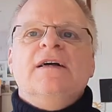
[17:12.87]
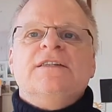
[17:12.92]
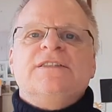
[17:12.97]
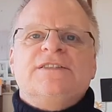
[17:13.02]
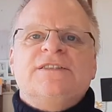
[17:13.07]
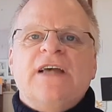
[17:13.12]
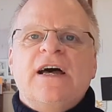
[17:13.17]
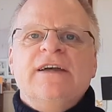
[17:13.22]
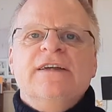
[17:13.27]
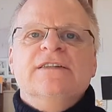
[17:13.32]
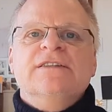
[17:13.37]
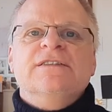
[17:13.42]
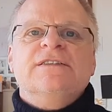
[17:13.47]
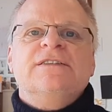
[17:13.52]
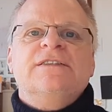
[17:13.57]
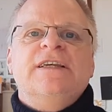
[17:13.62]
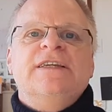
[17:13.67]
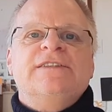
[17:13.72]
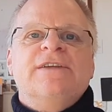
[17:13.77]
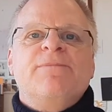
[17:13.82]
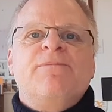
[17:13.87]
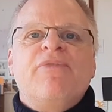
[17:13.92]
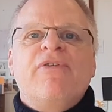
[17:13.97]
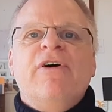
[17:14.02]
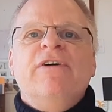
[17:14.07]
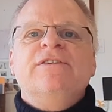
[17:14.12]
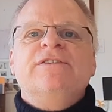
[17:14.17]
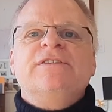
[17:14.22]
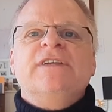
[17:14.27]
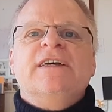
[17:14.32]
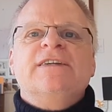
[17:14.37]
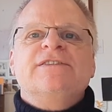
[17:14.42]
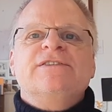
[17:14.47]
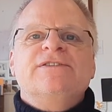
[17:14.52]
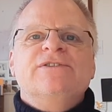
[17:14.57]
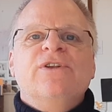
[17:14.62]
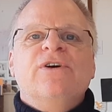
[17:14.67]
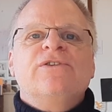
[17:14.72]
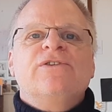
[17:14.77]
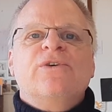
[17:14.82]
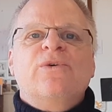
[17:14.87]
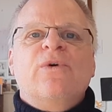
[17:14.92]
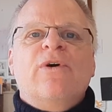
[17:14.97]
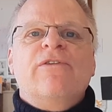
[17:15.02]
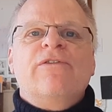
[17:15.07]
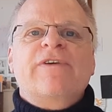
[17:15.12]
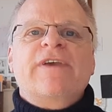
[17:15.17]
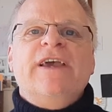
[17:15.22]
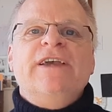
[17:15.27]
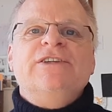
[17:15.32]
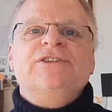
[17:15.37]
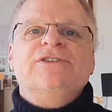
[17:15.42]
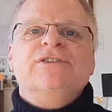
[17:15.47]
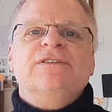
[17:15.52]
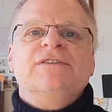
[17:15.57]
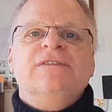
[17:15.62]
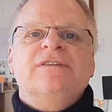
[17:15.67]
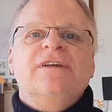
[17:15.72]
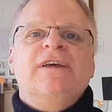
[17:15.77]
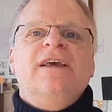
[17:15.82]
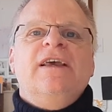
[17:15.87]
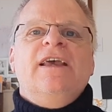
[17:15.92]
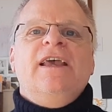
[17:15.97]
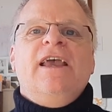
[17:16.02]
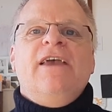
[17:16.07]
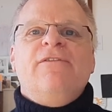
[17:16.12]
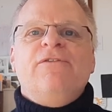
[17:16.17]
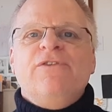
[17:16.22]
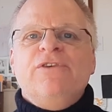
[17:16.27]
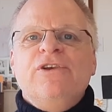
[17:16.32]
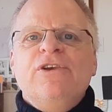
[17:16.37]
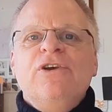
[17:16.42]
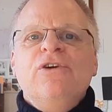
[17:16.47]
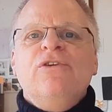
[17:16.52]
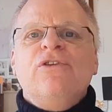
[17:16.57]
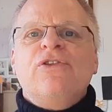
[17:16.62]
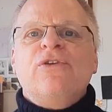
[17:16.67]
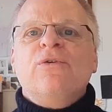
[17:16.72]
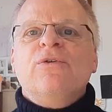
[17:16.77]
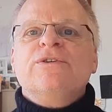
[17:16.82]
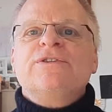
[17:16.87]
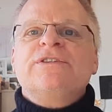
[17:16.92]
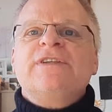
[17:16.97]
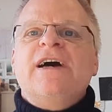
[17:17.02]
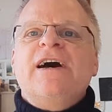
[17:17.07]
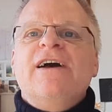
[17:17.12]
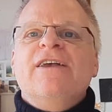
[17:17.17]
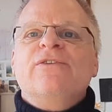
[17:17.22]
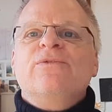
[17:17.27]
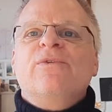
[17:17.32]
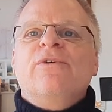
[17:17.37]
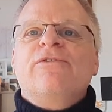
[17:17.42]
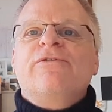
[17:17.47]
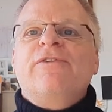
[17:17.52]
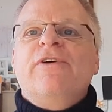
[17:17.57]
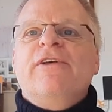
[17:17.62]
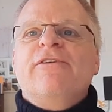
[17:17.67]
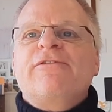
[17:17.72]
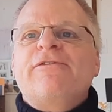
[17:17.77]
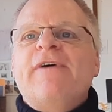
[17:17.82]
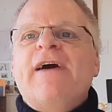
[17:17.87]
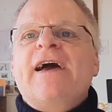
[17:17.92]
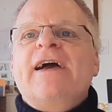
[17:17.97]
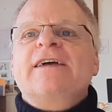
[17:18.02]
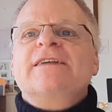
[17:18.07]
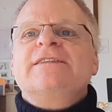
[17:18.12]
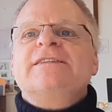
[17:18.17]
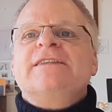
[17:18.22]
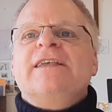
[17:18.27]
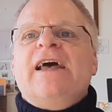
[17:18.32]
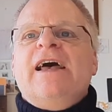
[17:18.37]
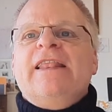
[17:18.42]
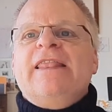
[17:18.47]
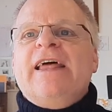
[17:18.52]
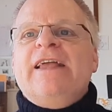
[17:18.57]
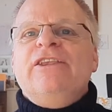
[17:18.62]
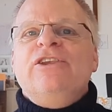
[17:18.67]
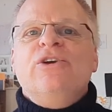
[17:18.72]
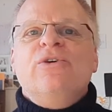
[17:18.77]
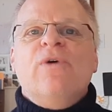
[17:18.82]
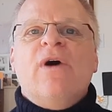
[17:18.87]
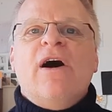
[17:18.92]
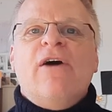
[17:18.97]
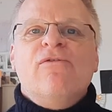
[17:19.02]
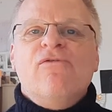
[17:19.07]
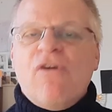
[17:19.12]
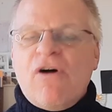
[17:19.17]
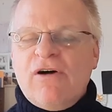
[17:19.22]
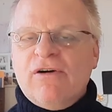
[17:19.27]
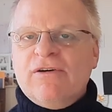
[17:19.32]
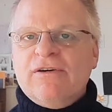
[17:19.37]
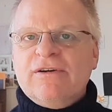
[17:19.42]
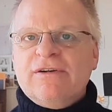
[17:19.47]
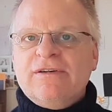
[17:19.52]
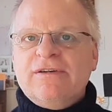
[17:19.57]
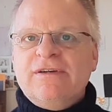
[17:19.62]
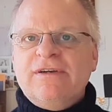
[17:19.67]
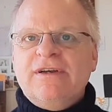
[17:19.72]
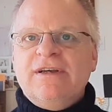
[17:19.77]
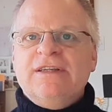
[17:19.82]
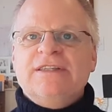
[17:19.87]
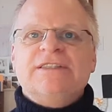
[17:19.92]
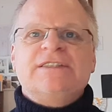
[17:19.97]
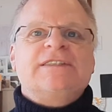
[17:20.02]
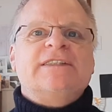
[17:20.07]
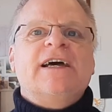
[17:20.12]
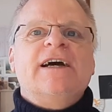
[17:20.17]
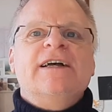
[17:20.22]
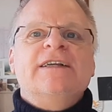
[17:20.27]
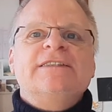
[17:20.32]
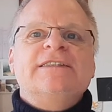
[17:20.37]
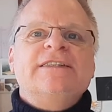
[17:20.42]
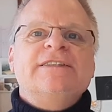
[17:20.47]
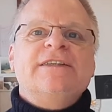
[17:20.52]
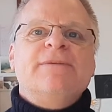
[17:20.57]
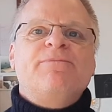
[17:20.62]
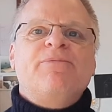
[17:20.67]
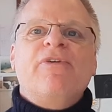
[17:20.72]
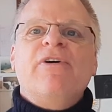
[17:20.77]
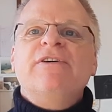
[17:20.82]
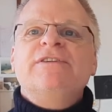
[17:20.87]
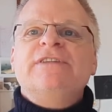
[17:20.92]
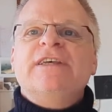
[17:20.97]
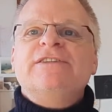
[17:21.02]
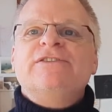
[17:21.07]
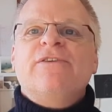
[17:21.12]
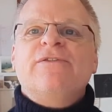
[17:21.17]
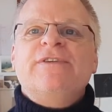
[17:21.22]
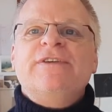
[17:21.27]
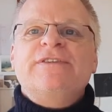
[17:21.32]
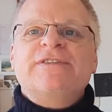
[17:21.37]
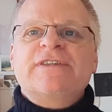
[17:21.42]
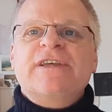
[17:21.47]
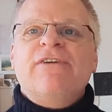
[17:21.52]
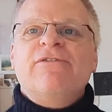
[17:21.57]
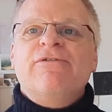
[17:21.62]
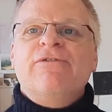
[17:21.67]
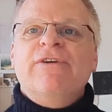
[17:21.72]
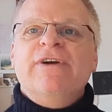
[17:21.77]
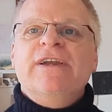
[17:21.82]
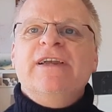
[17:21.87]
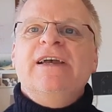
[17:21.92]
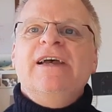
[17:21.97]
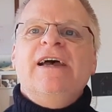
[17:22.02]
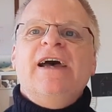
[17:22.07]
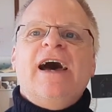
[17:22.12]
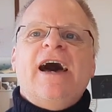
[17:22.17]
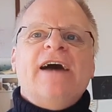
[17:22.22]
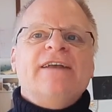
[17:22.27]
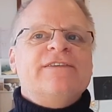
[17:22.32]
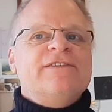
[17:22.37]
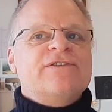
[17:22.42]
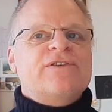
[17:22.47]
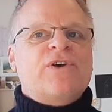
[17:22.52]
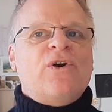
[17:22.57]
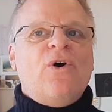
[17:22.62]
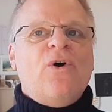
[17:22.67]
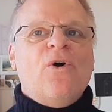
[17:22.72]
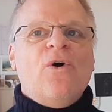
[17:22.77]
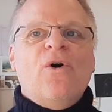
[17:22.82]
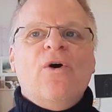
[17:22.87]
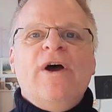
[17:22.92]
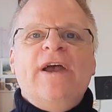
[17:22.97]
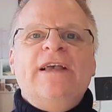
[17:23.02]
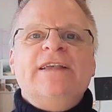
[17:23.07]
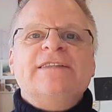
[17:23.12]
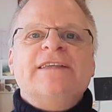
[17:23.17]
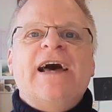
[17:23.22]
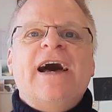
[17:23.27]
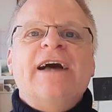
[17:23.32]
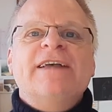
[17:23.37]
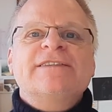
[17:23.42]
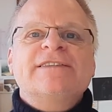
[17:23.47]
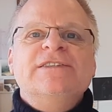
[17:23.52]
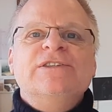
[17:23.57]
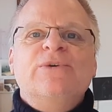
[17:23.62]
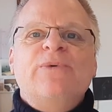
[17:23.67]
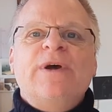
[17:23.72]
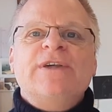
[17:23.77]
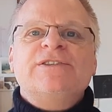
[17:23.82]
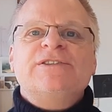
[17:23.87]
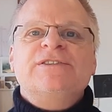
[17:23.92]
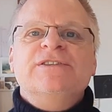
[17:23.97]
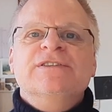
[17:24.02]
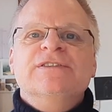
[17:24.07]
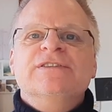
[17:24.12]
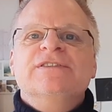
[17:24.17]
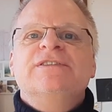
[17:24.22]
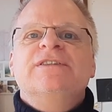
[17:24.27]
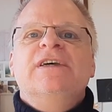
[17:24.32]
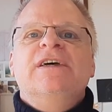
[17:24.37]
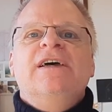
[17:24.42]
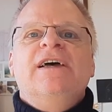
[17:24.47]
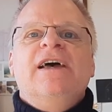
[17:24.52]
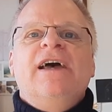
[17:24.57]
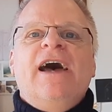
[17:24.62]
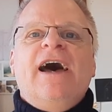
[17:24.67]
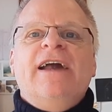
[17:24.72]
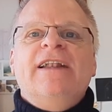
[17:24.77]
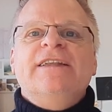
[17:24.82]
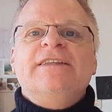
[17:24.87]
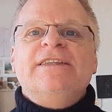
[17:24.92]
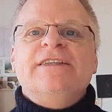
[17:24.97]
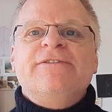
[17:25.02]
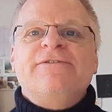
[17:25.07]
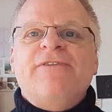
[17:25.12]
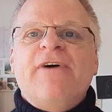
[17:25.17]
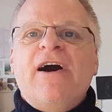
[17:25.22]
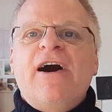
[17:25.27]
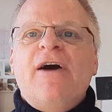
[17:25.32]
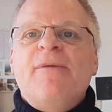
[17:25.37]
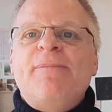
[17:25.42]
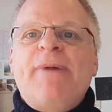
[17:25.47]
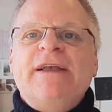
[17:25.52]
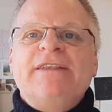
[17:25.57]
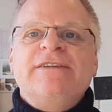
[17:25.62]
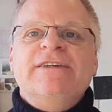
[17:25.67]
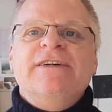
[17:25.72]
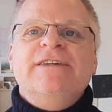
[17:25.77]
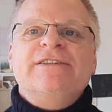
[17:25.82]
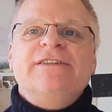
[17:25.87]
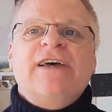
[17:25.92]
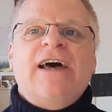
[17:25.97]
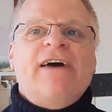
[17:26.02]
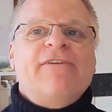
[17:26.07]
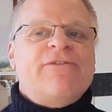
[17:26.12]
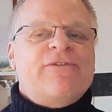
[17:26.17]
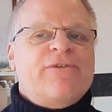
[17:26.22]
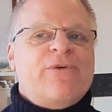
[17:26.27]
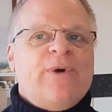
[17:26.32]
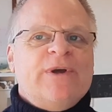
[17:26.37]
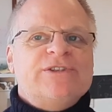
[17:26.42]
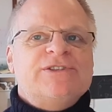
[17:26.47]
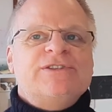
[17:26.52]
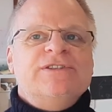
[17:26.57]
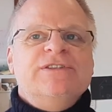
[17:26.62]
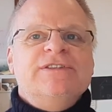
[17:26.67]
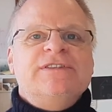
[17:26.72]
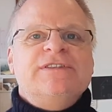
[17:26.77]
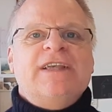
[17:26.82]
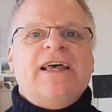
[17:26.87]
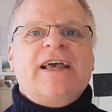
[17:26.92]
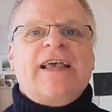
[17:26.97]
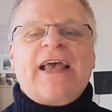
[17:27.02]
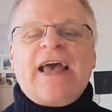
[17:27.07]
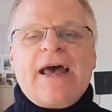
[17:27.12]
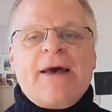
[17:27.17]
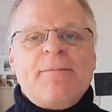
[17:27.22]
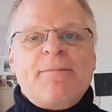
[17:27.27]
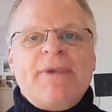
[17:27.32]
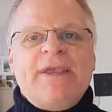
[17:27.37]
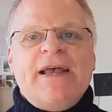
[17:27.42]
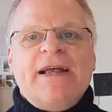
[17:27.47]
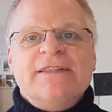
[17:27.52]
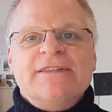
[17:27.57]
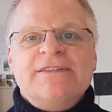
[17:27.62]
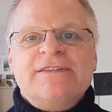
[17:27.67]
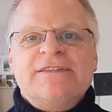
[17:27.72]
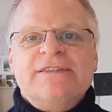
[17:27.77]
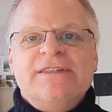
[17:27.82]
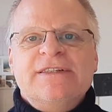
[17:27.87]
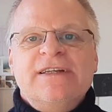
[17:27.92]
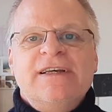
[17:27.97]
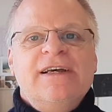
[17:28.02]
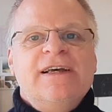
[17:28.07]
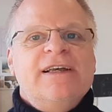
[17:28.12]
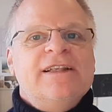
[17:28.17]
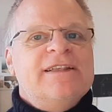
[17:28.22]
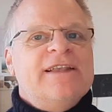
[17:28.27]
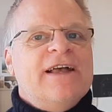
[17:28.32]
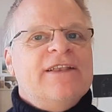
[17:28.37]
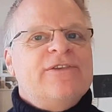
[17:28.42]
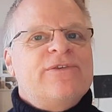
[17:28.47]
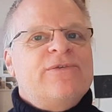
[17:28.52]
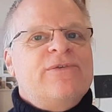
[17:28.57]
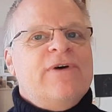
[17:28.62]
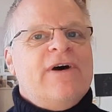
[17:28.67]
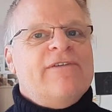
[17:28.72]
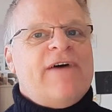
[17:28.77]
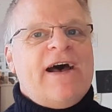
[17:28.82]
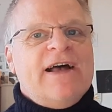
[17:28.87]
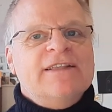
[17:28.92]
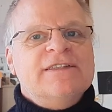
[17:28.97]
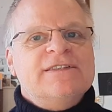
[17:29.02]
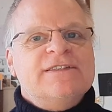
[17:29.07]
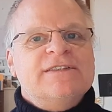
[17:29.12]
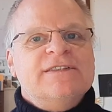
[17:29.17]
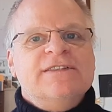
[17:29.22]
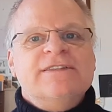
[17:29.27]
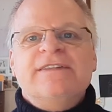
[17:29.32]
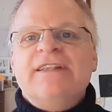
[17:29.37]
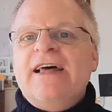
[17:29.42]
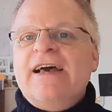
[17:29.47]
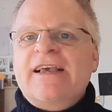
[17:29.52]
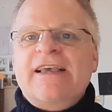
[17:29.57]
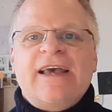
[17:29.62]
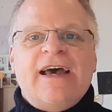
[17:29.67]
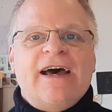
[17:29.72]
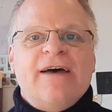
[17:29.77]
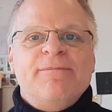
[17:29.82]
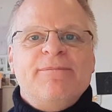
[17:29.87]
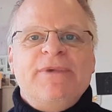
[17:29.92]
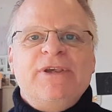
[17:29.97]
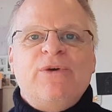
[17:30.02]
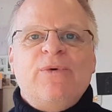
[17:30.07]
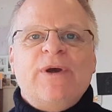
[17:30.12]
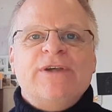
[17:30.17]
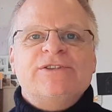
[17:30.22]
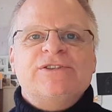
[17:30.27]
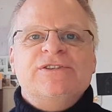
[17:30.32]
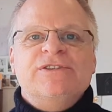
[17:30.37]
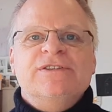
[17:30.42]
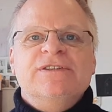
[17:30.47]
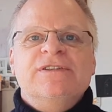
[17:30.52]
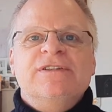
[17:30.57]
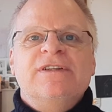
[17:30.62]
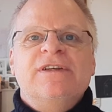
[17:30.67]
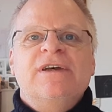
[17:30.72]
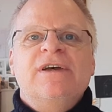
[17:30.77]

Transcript: Science is a process, not a qualification. If you thought science was full of facts, then you are wrong. Science is the process of discovery. At its core is asking questions, and it is far better to have questions that can't be answered than to have answers that can't be questioned.